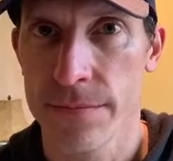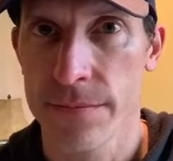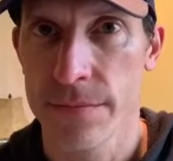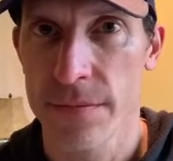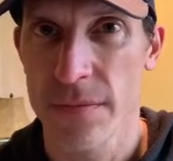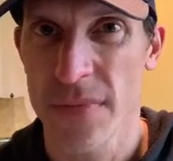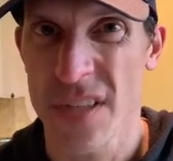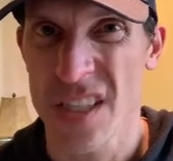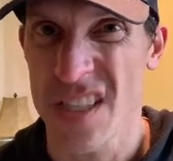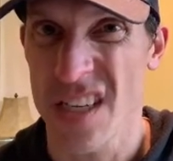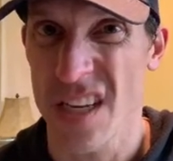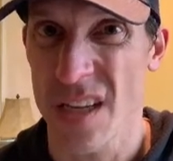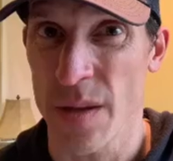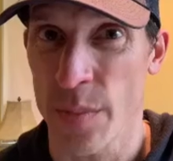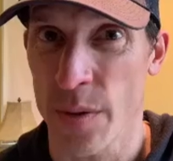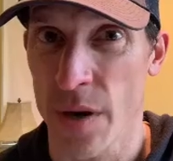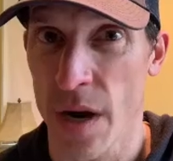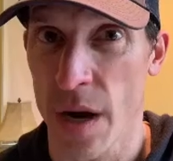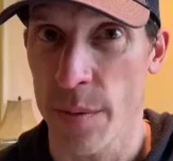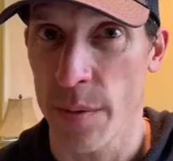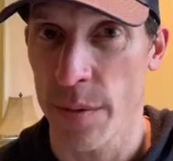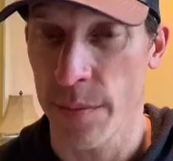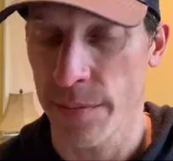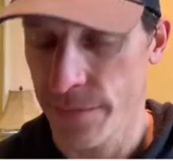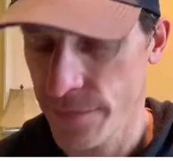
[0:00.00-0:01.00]
You see the
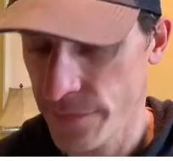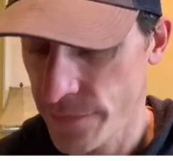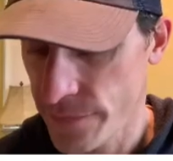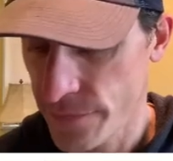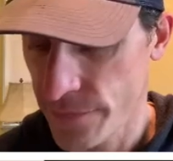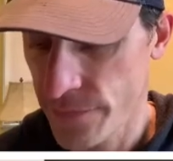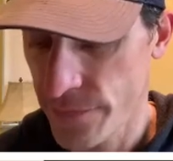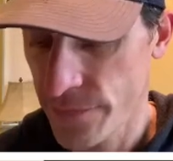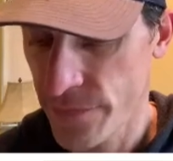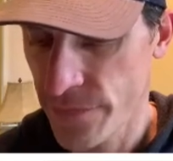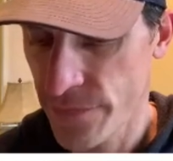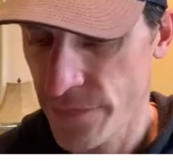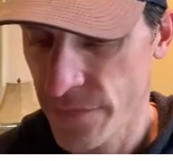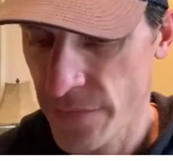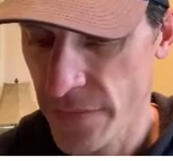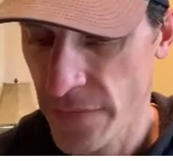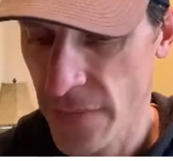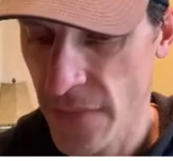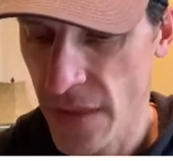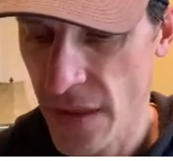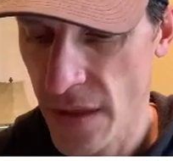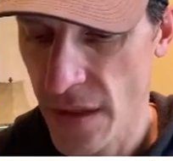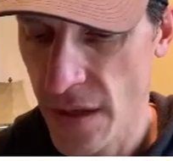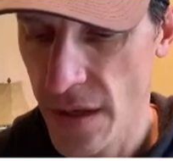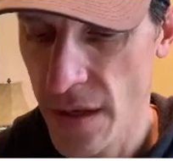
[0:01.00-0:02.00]
problem?
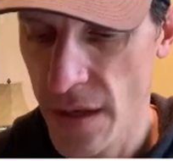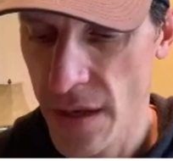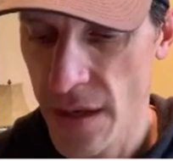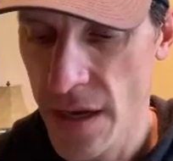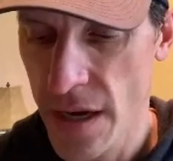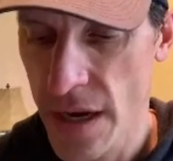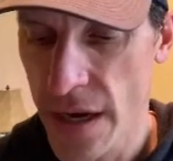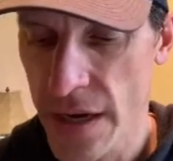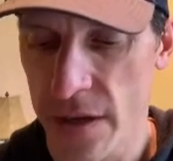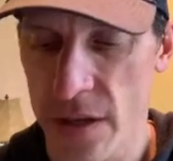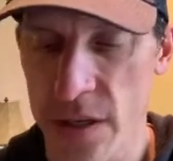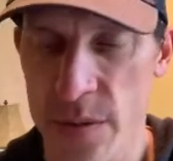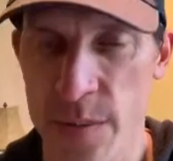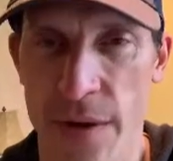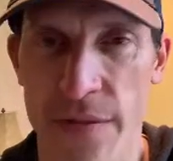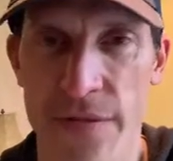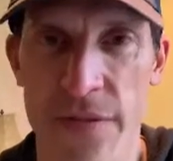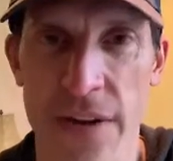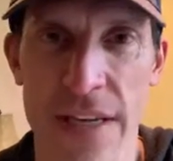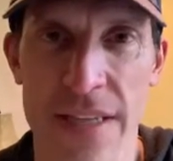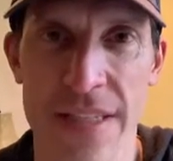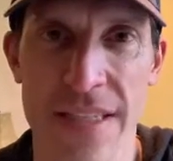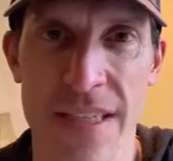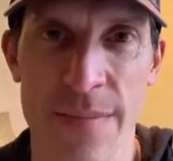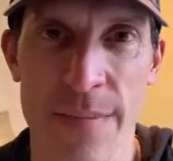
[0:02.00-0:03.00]
I used my
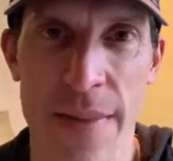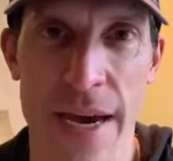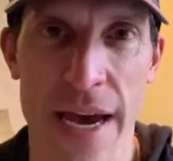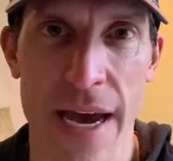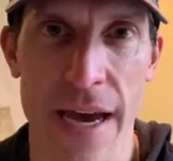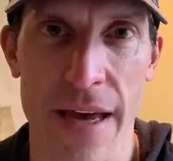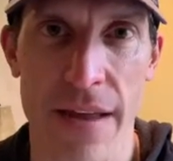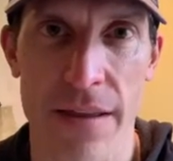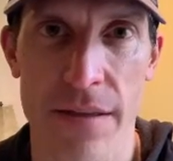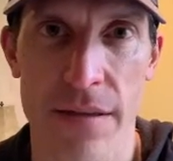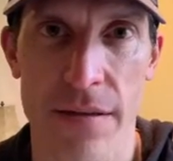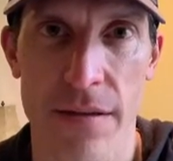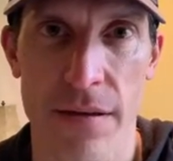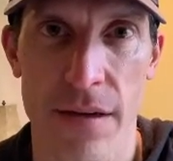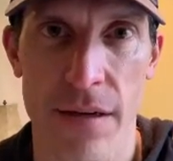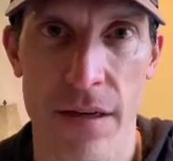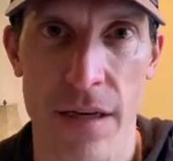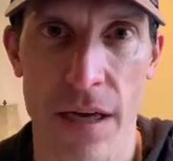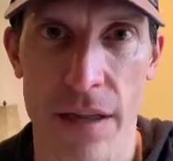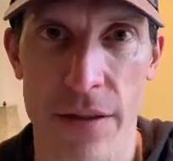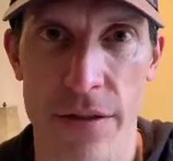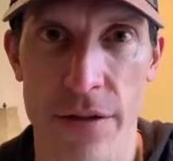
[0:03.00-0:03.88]
fancy math and got